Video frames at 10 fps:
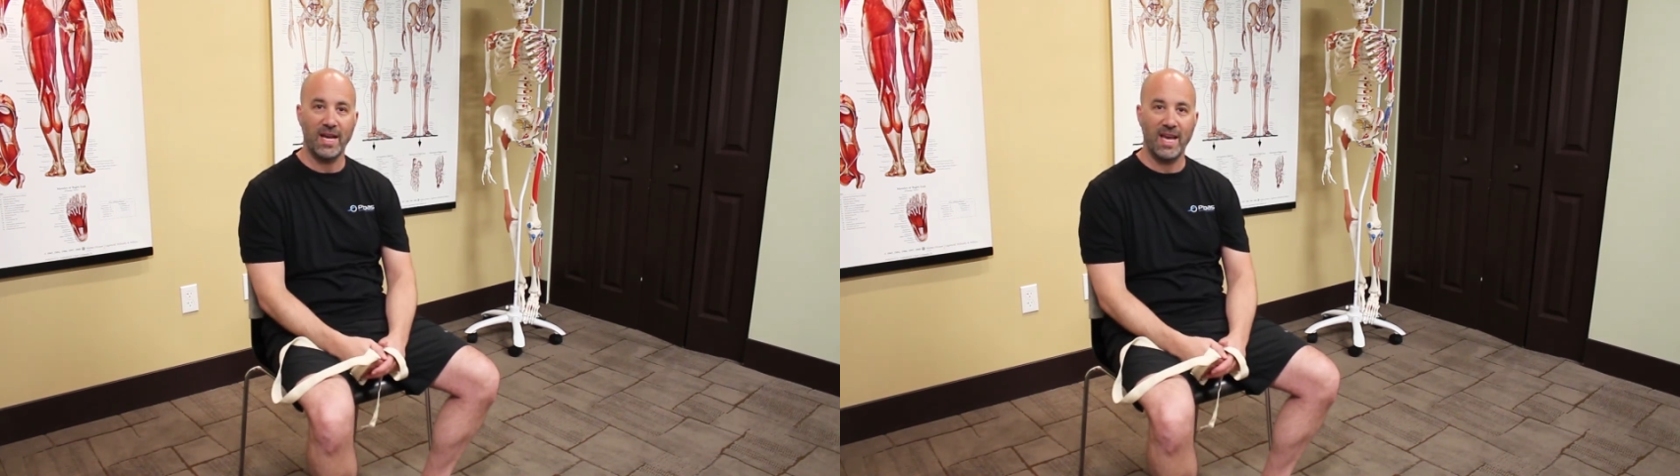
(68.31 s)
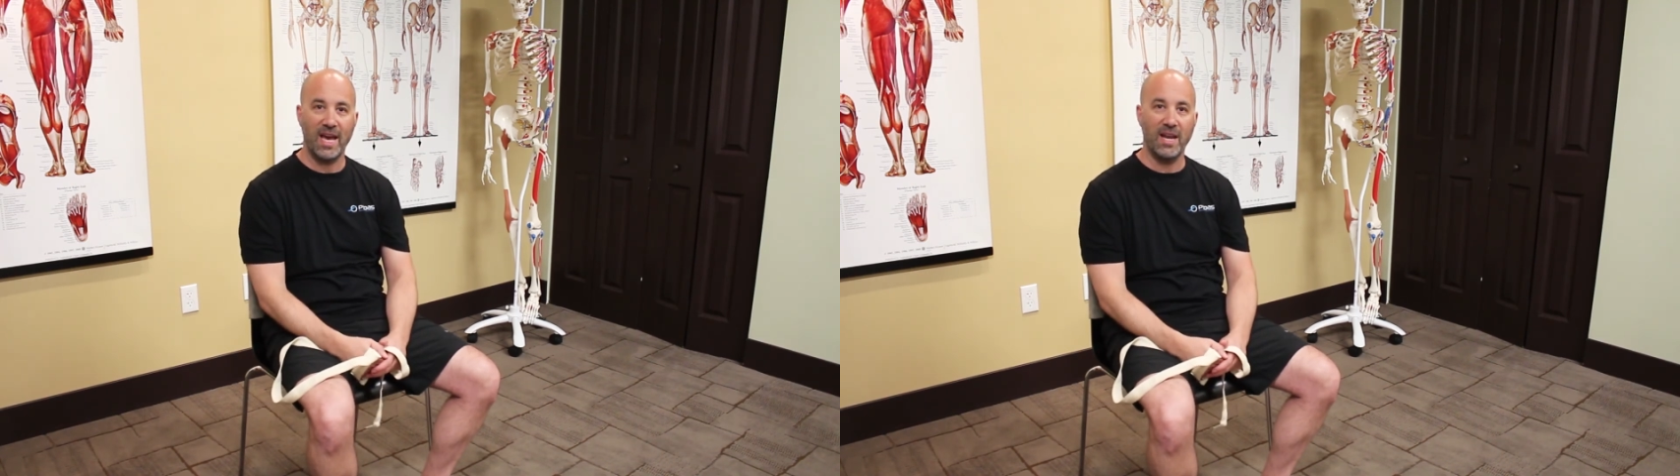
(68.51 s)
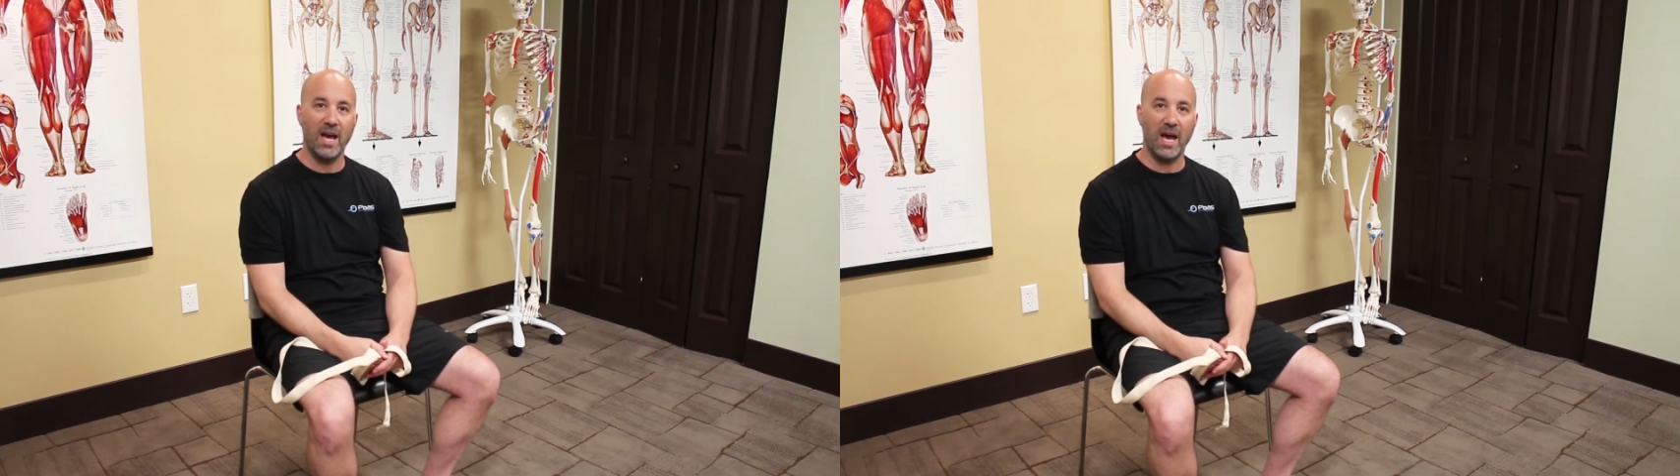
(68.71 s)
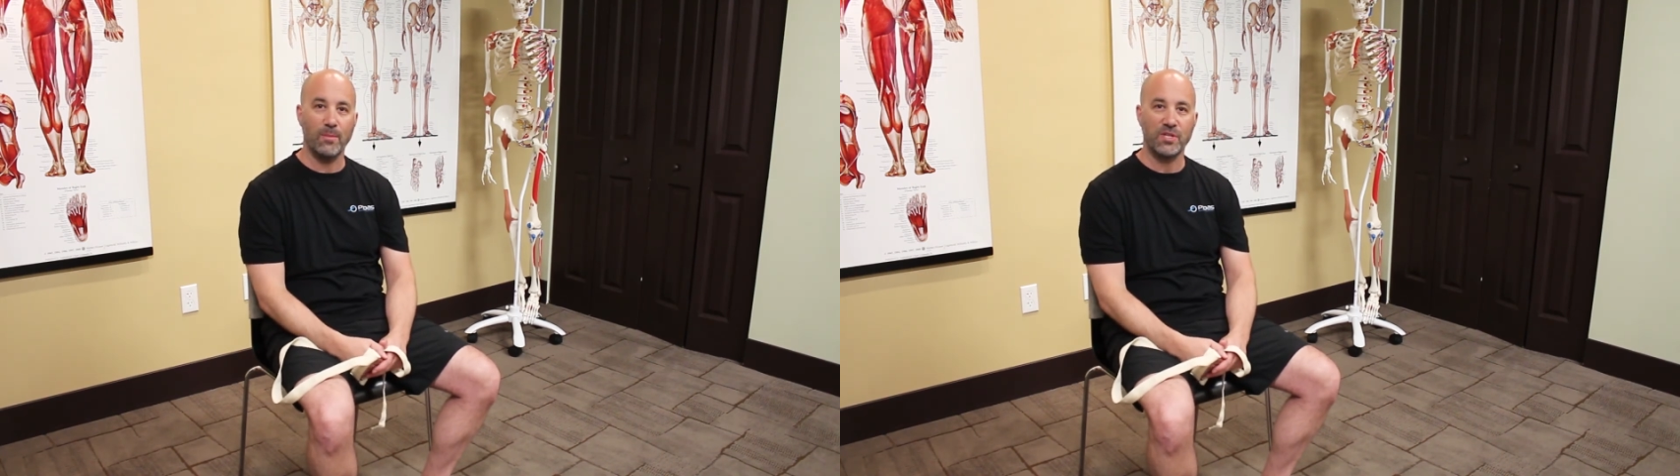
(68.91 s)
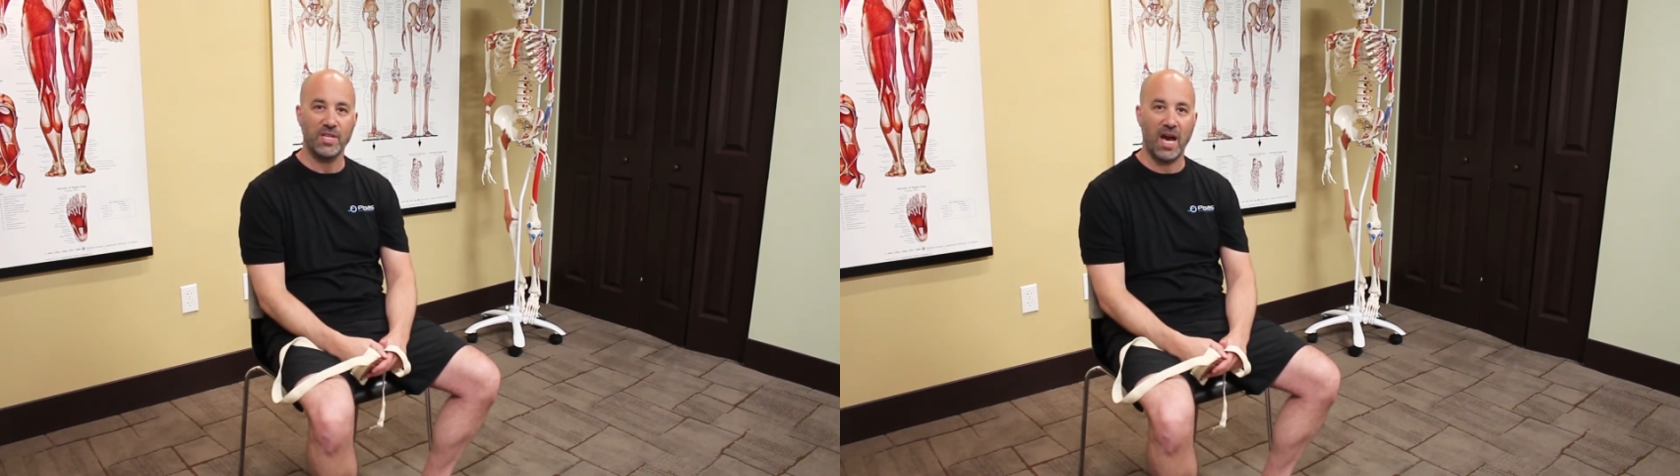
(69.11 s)
Again,
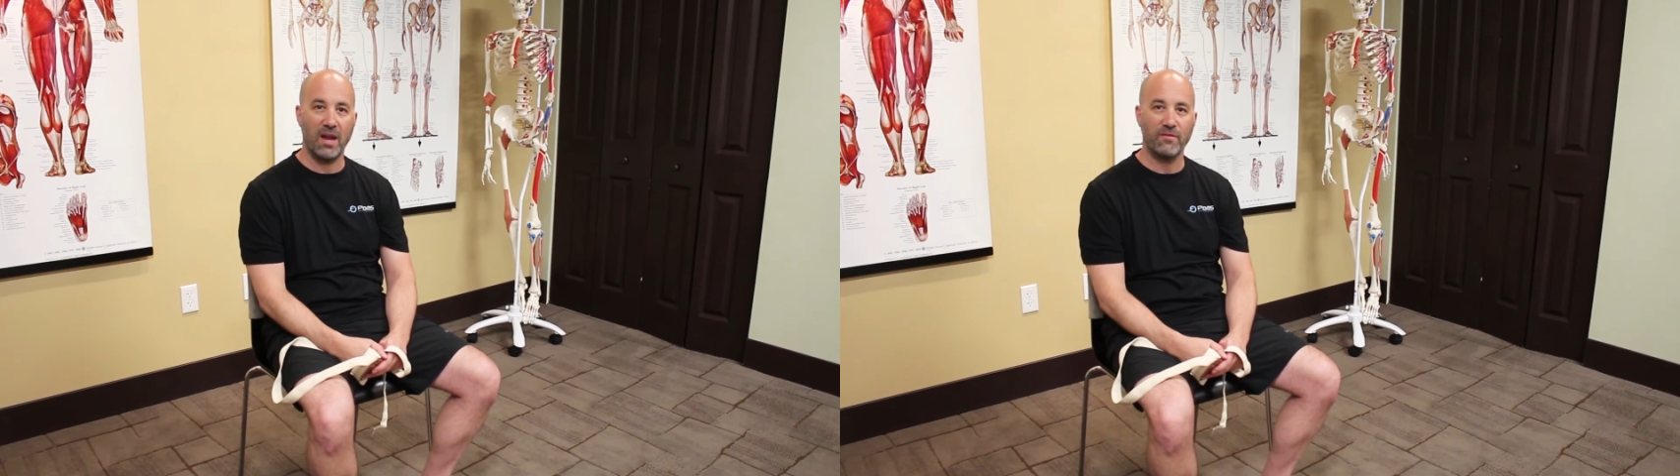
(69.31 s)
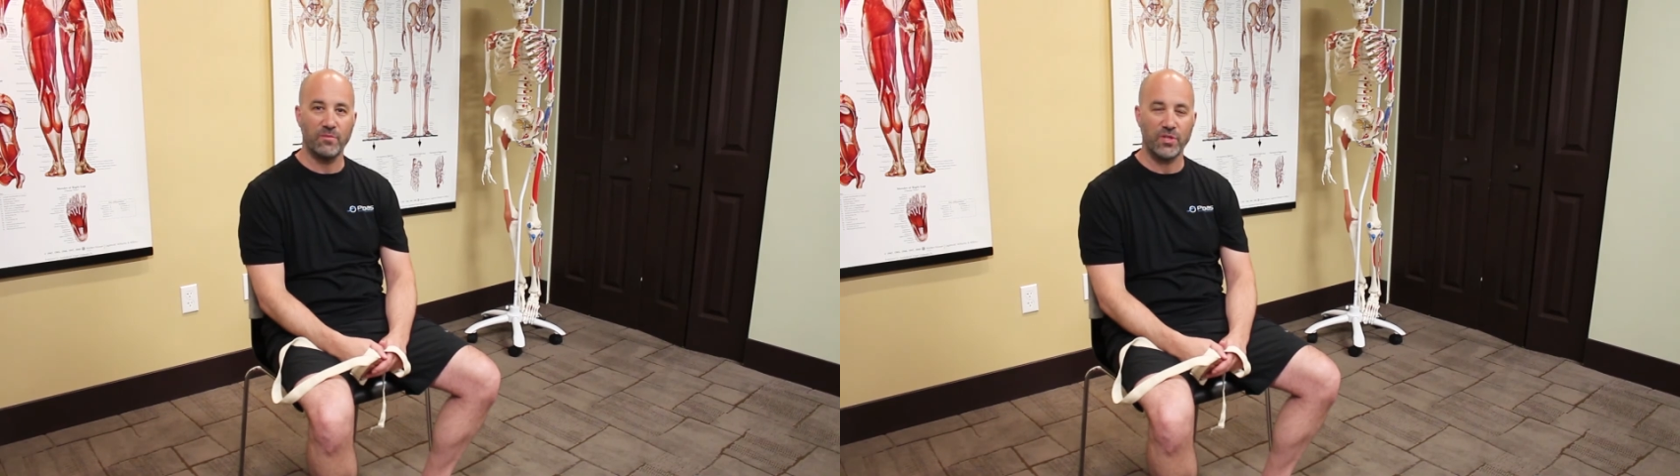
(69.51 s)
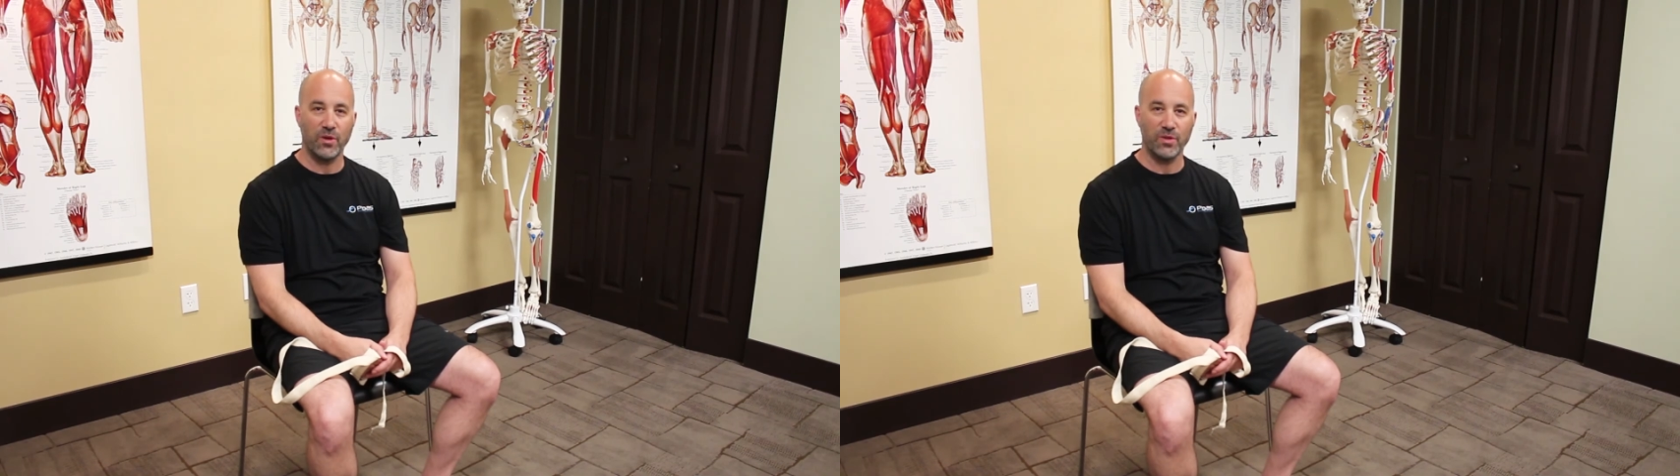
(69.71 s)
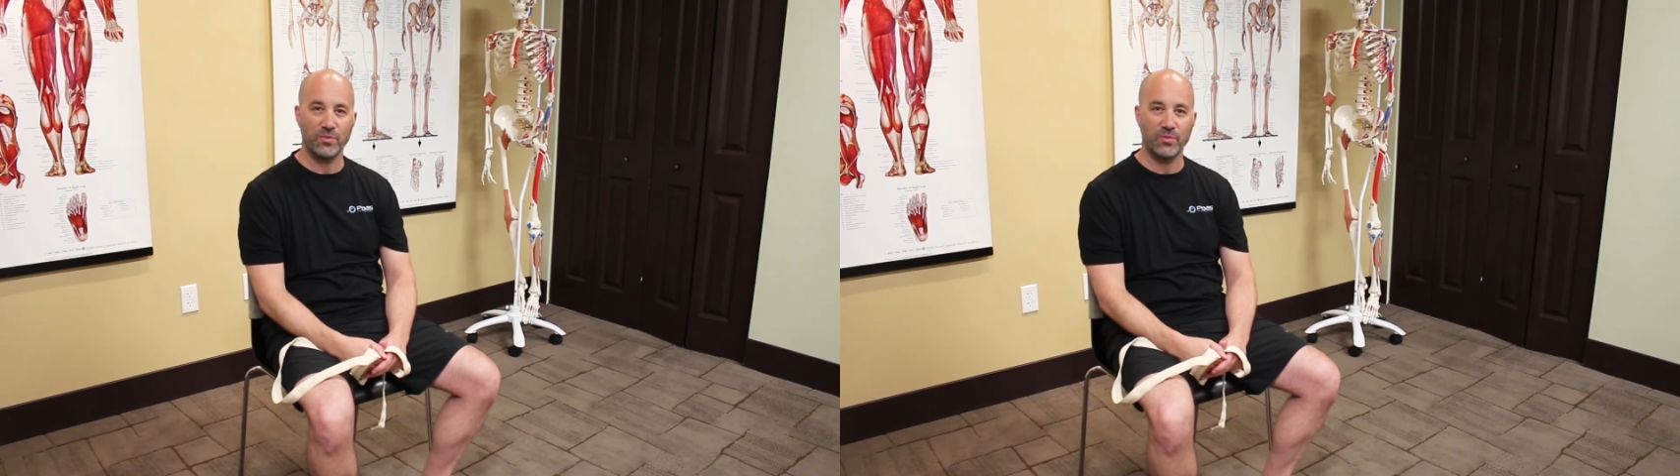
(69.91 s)
I'm Scott from So